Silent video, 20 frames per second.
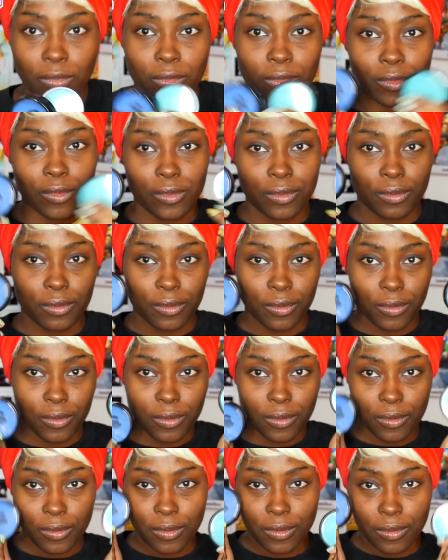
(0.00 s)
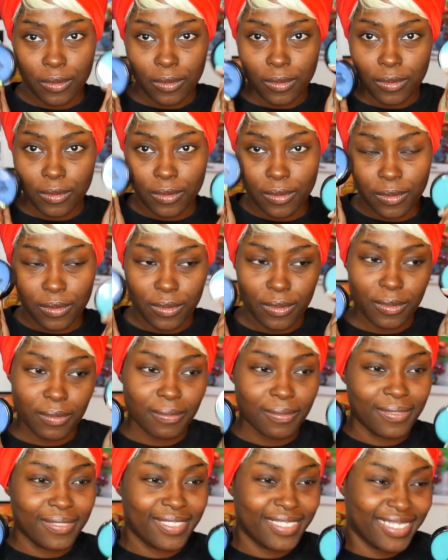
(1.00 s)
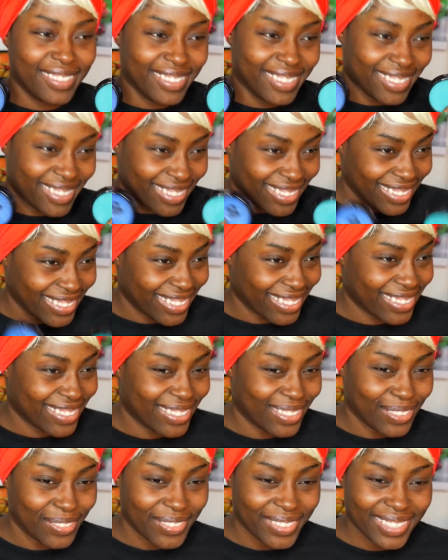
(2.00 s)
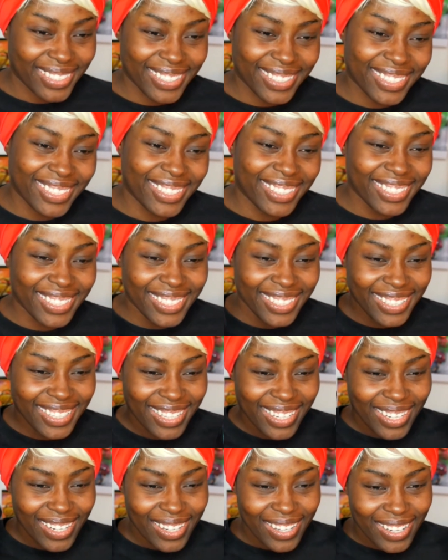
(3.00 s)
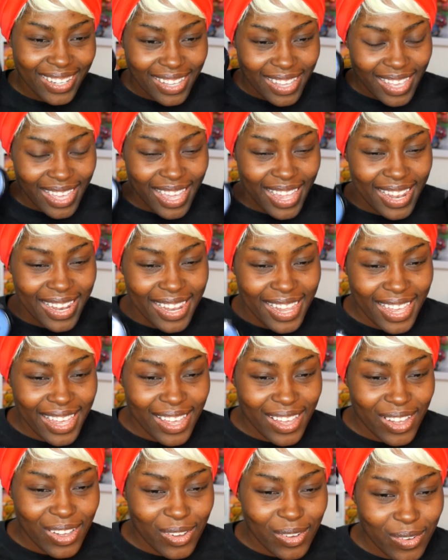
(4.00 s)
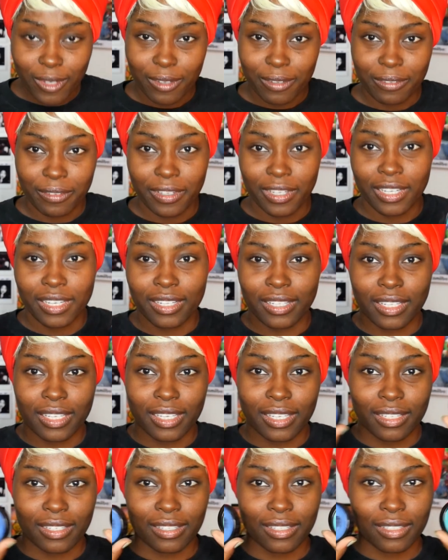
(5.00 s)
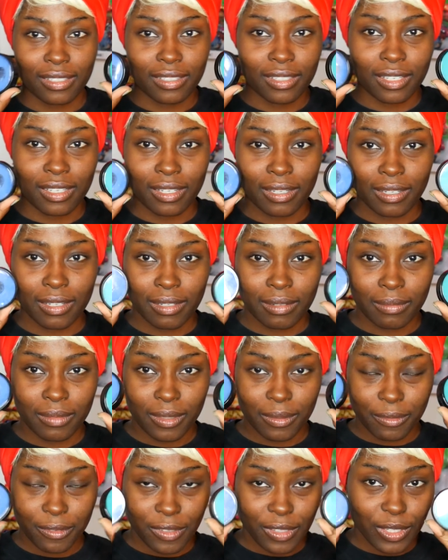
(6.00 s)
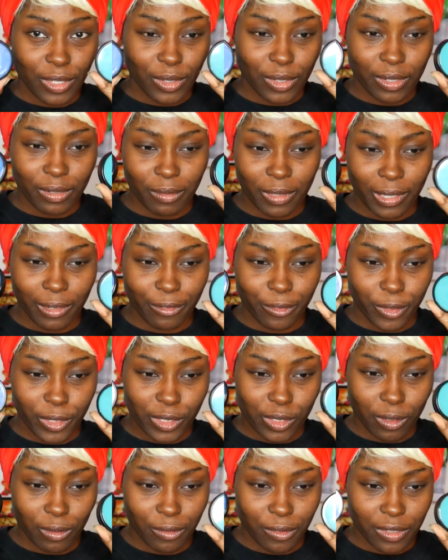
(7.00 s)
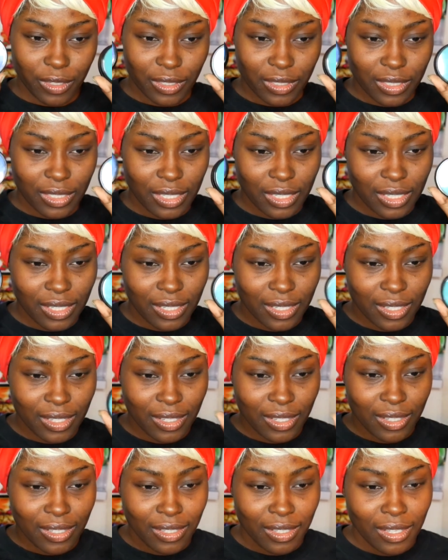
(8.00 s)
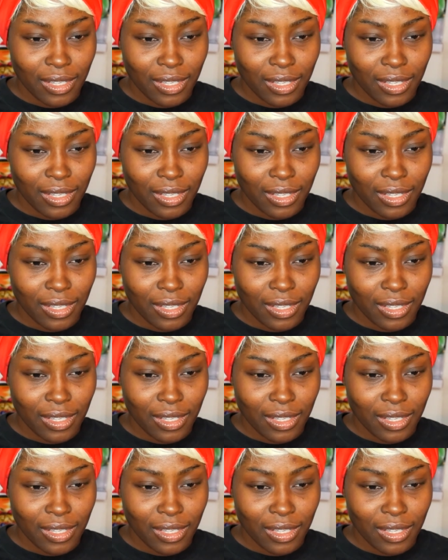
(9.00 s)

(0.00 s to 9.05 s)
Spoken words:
I have two pickles. Hey, hey, hey, hey. These are the two colors I'm gonna be using. My favorite face paints right now, which is very comfortable, is the Maron Paradise